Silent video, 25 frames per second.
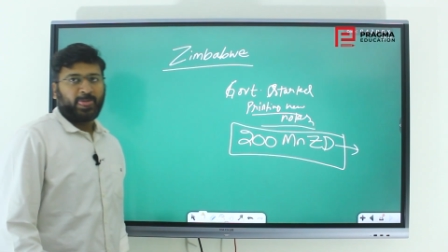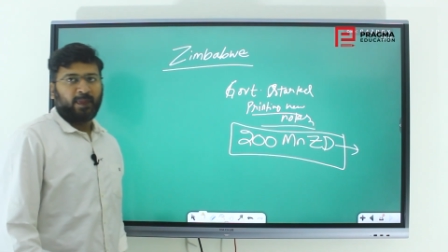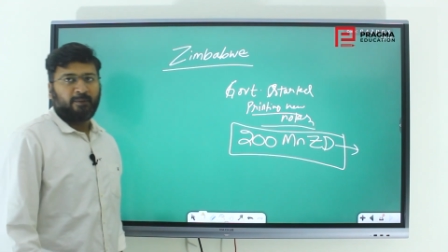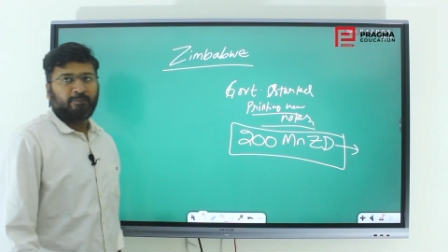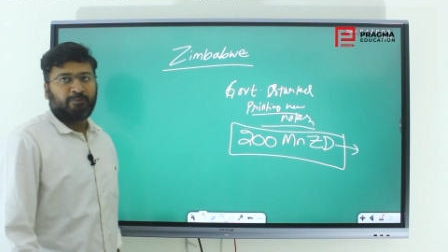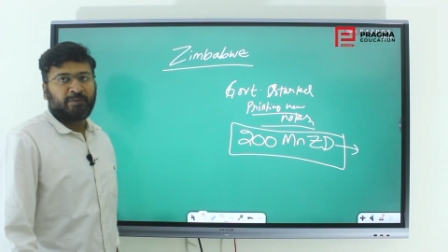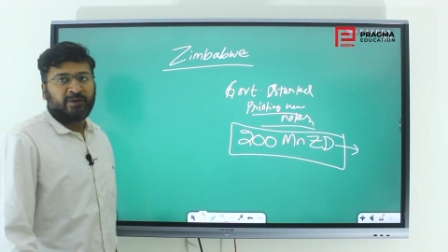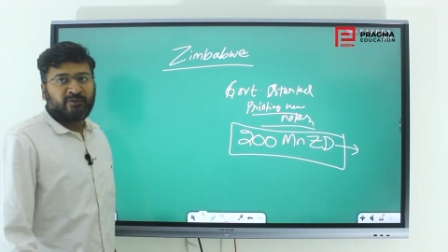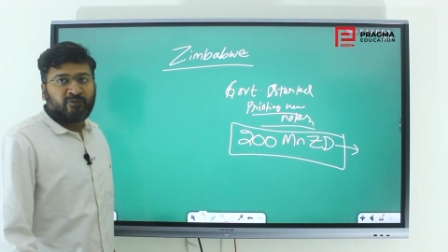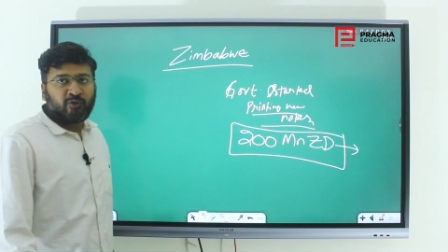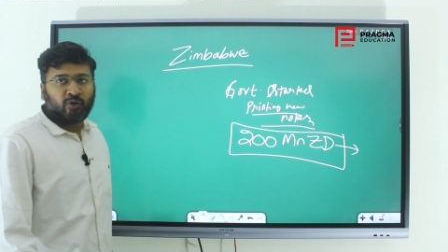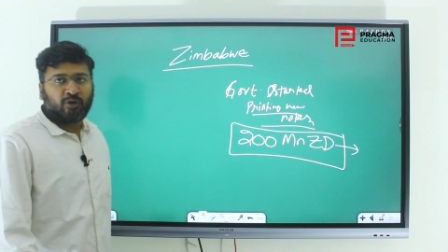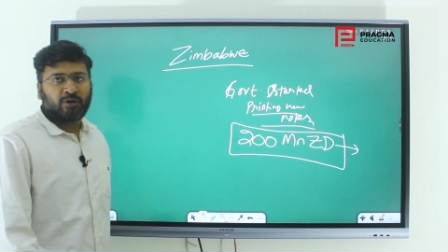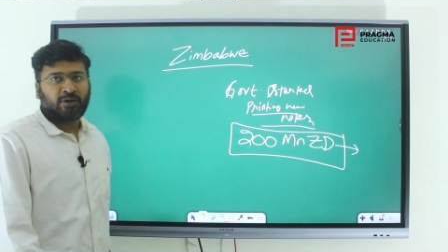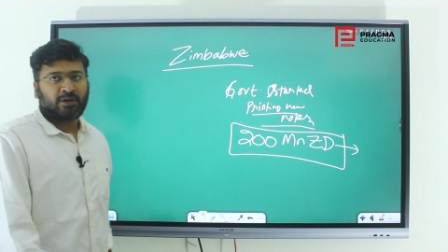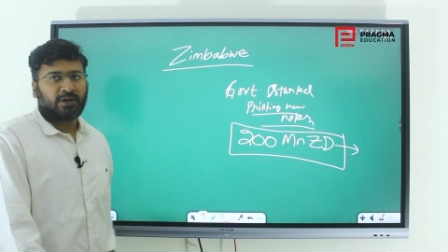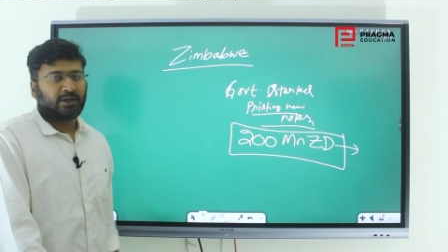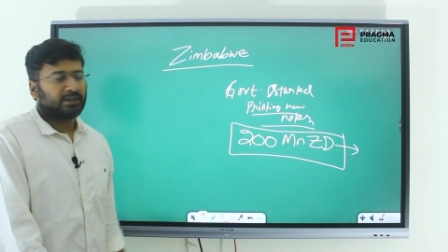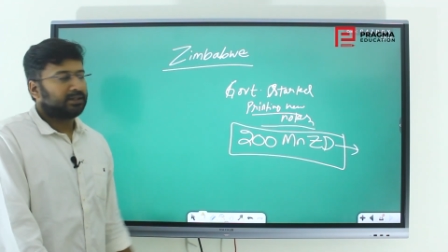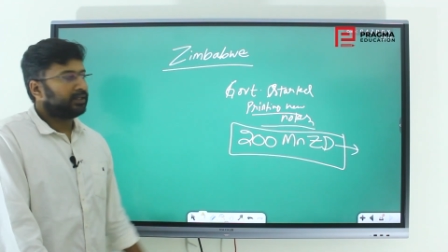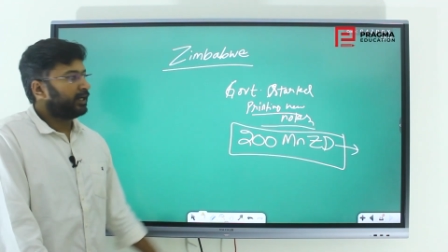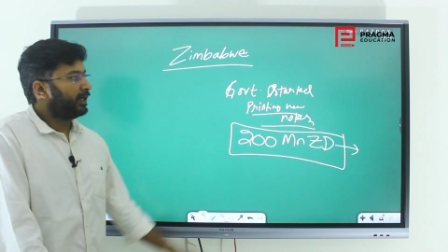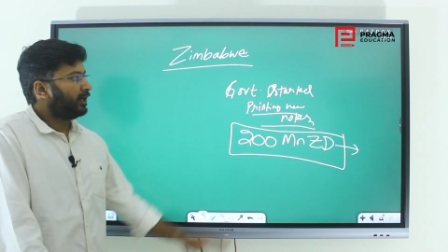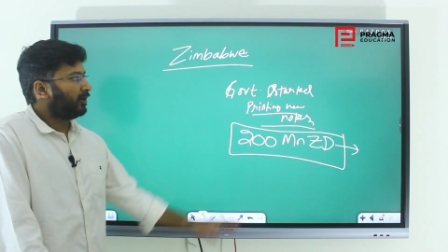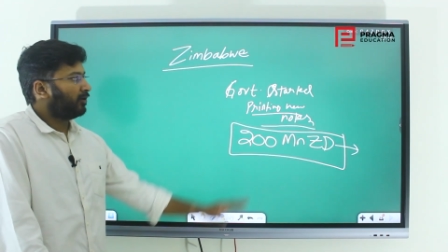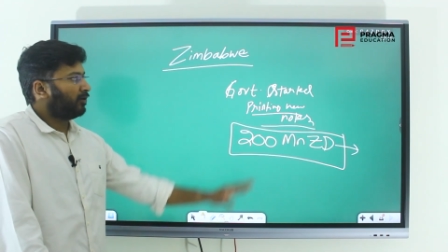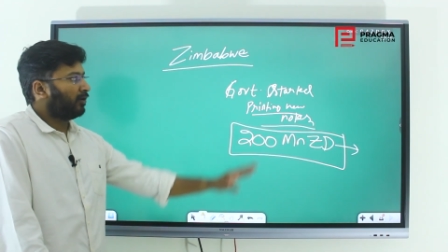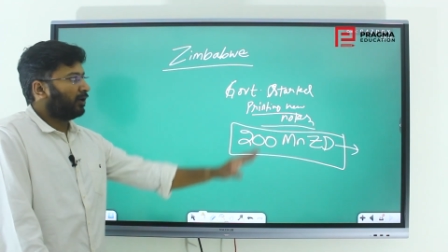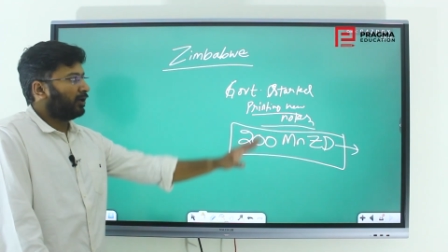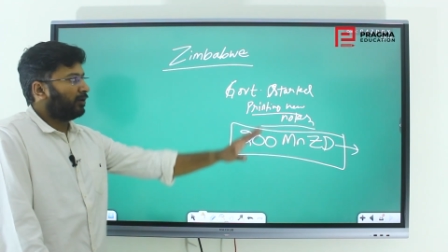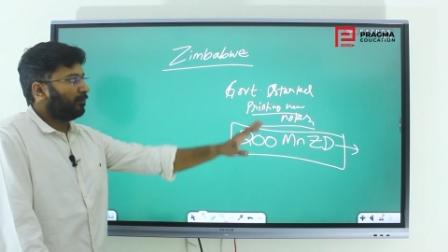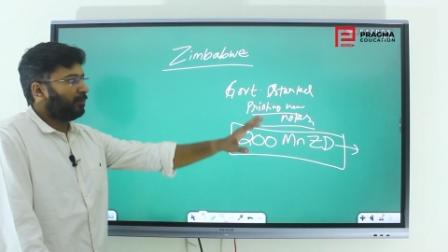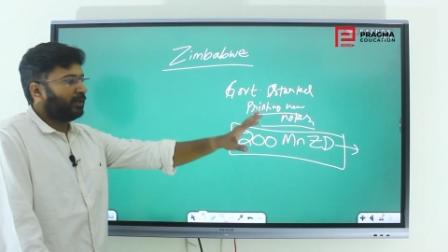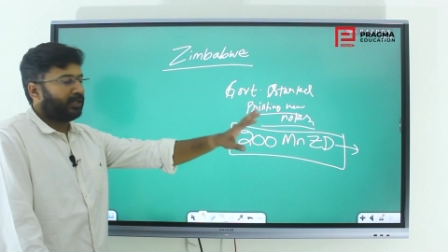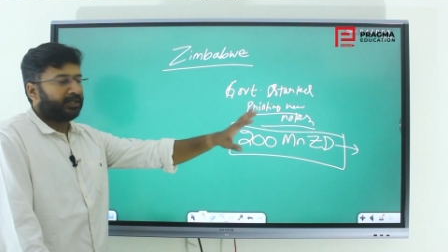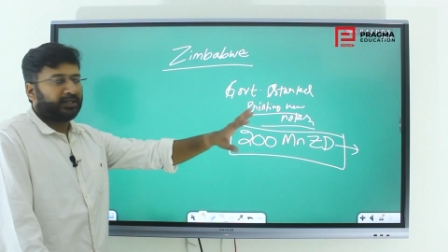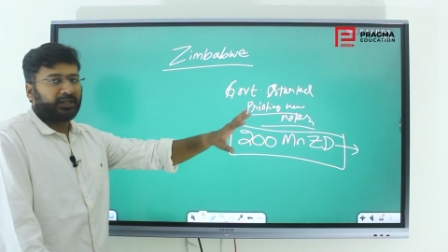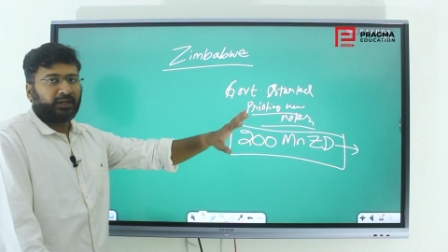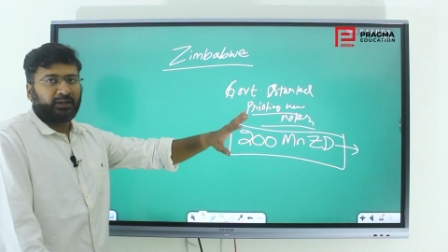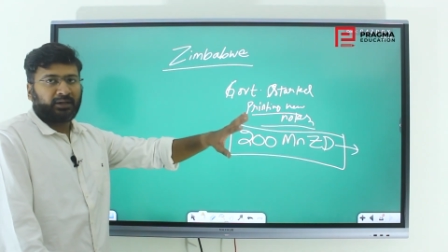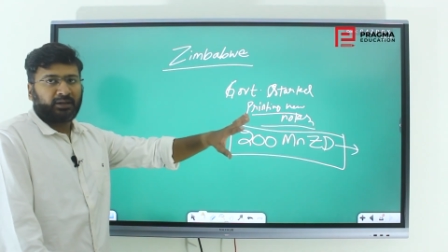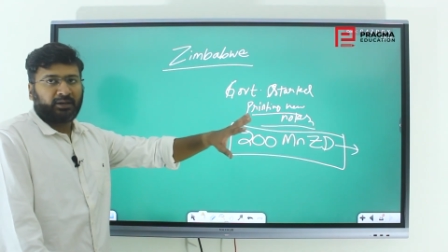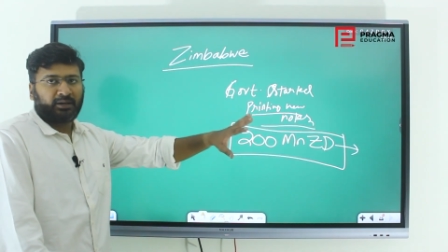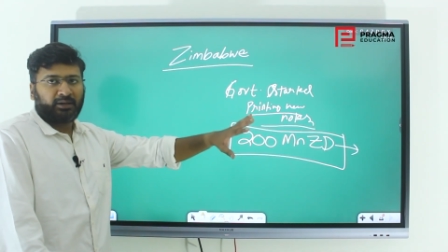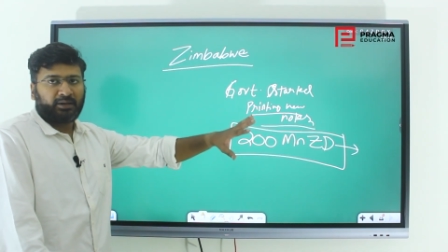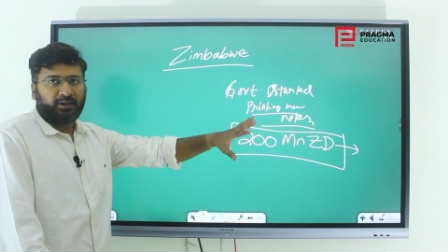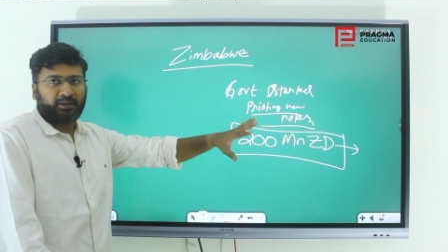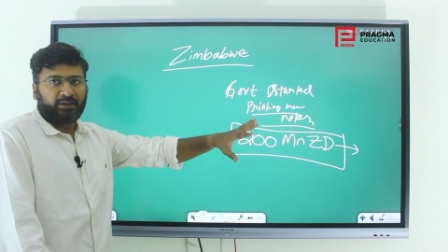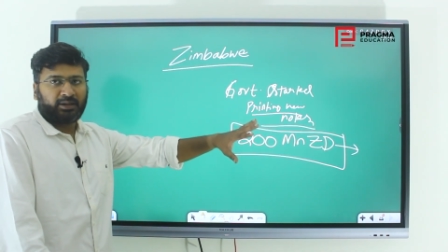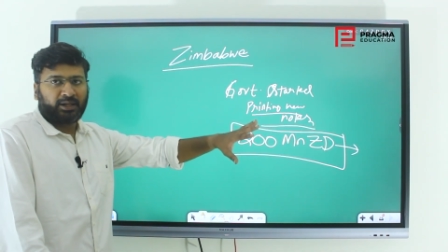Before the economy,
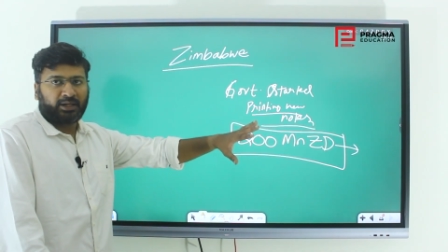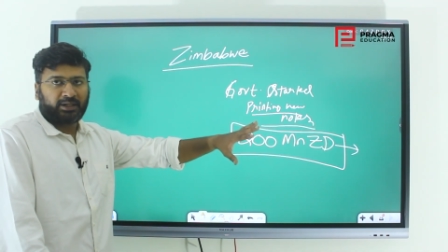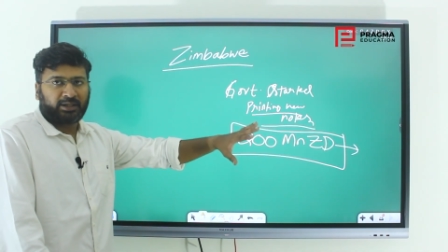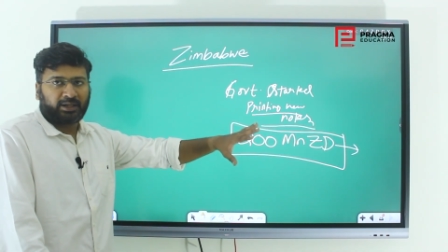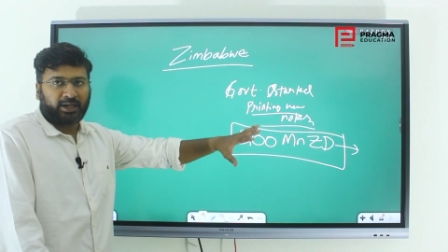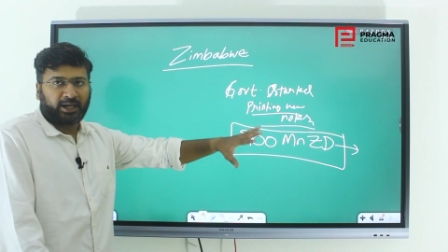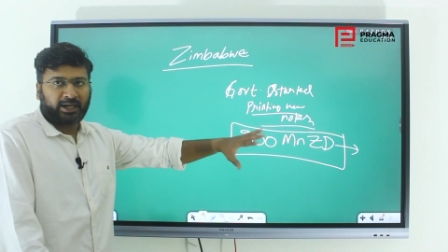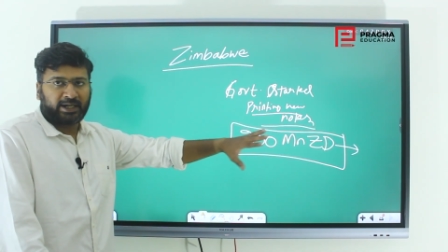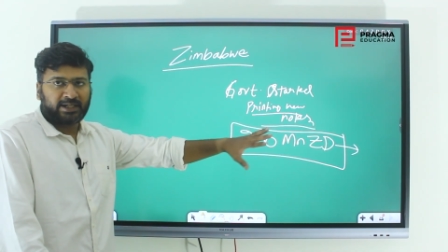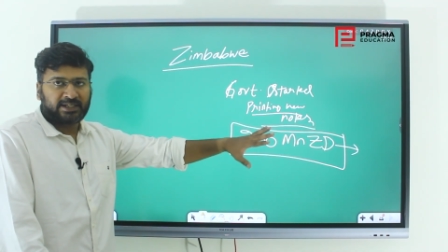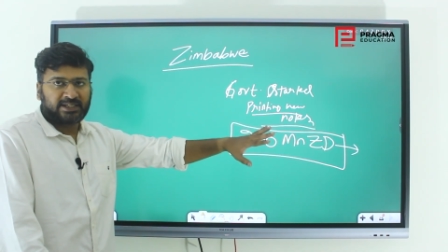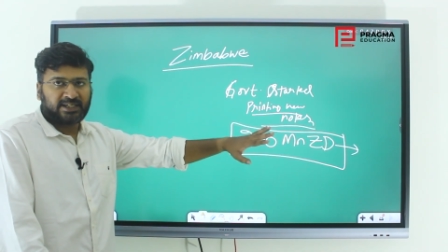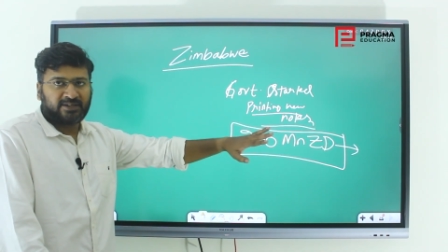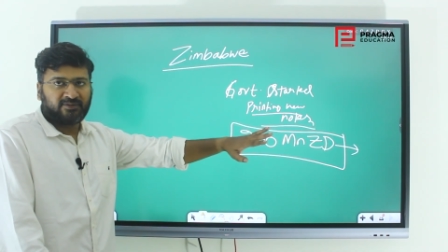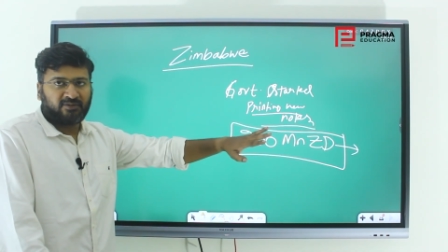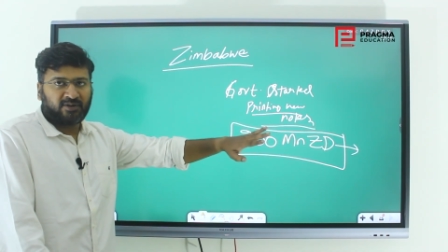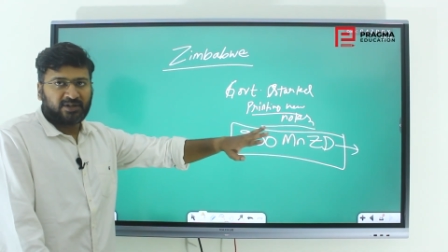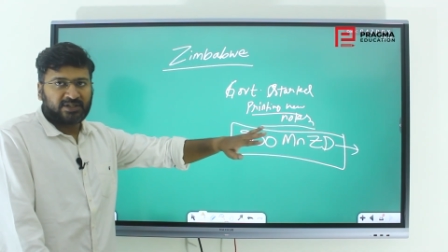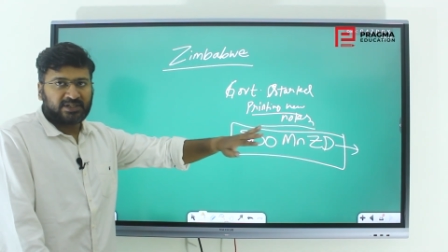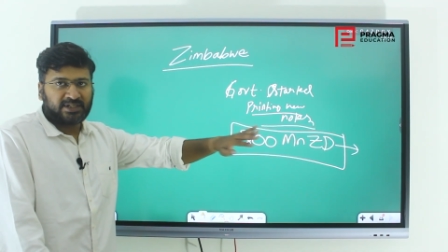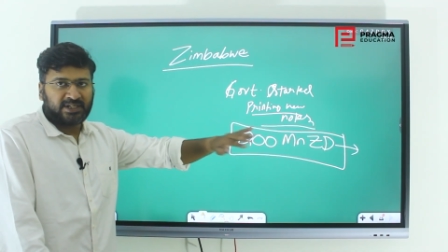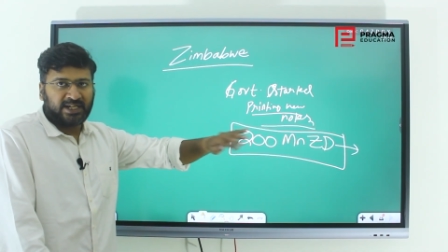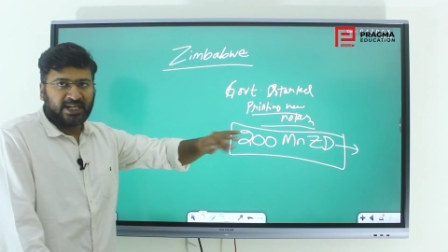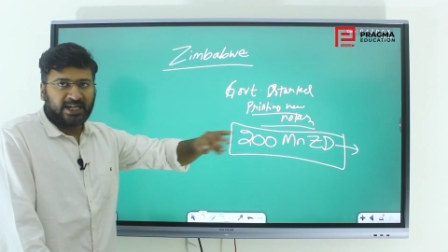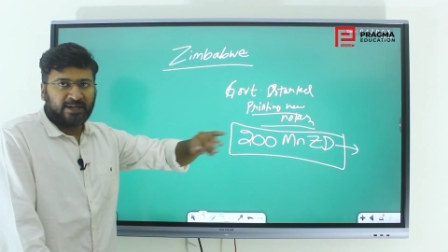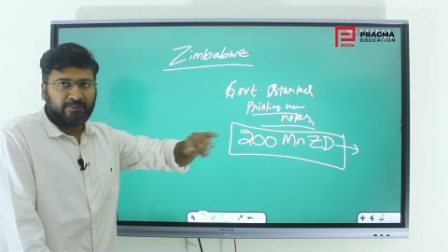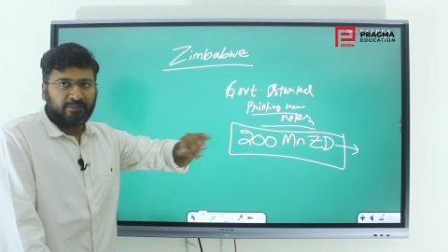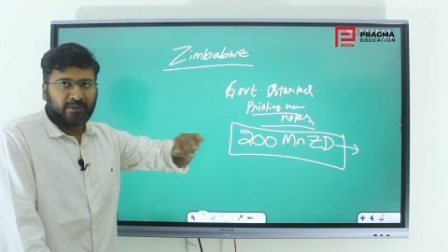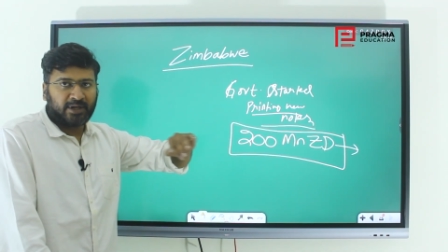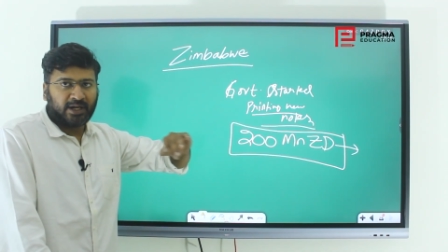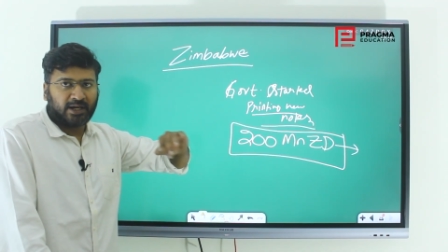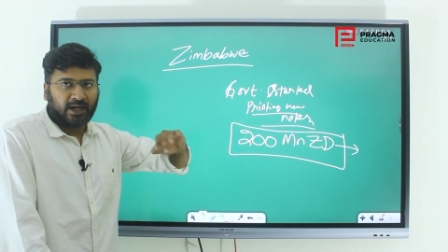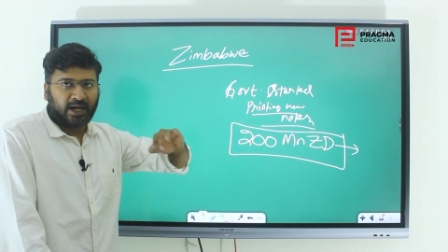that currency was deemed